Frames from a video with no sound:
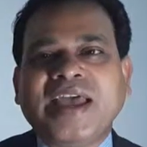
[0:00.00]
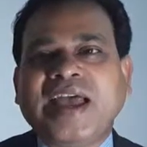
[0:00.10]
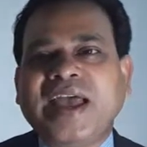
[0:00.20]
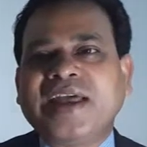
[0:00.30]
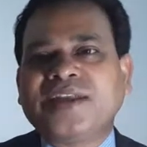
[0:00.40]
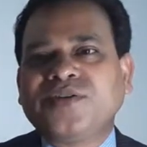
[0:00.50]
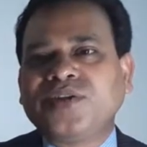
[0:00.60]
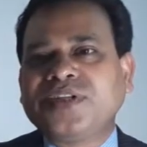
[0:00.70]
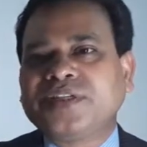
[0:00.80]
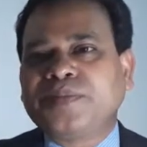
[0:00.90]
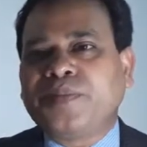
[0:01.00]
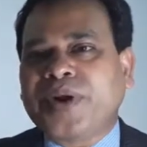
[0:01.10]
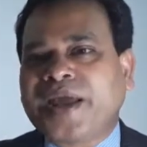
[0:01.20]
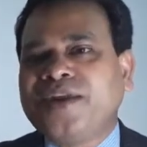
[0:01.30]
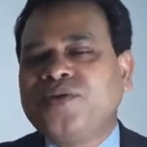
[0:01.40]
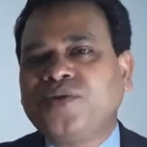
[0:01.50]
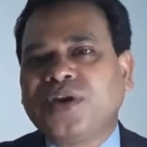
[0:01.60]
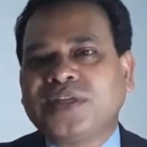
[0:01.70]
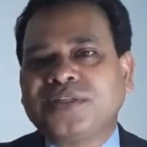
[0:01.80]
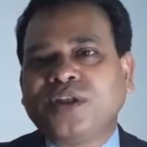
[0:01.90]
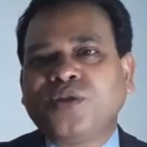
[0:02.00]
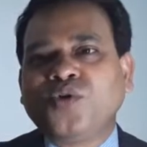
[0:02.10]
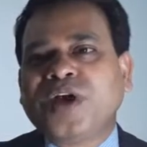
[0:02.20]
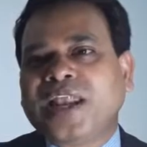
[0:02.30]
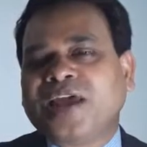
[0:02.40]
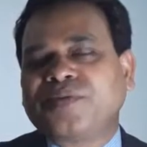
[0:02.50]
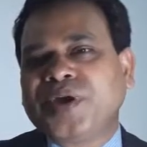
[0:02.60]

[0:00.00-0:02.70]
And you know, this brand was look-alike,